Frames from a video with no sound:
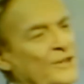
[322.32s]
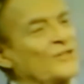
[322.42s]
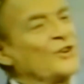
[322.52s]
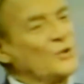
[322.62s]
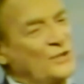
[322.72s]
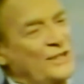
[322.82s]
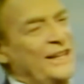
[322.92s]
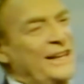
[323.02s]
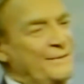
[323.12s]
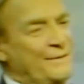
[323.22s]
it's cold, it
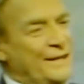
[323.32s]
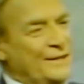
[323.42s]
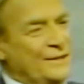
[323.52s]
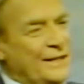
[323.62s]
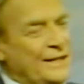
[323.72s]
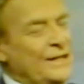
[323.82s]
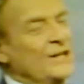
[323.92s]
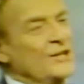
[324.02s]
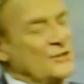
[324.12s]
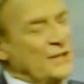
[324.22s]
can't follow that.
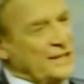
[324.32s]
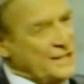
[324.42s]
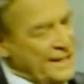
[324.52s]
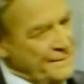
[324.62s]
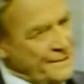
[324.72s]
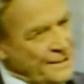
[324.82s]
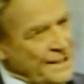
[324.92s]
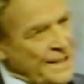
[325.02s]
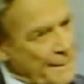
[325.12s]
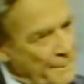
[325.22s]
So that's
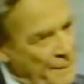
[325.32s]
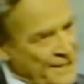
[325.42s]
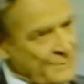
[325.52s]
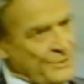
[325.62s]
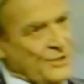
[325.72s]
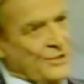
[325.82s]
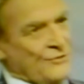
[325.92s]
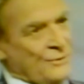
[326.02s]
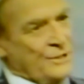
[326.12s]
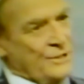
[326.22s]
definitely a possible
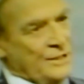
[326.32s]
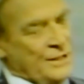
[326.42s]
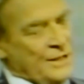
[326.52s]
contributor.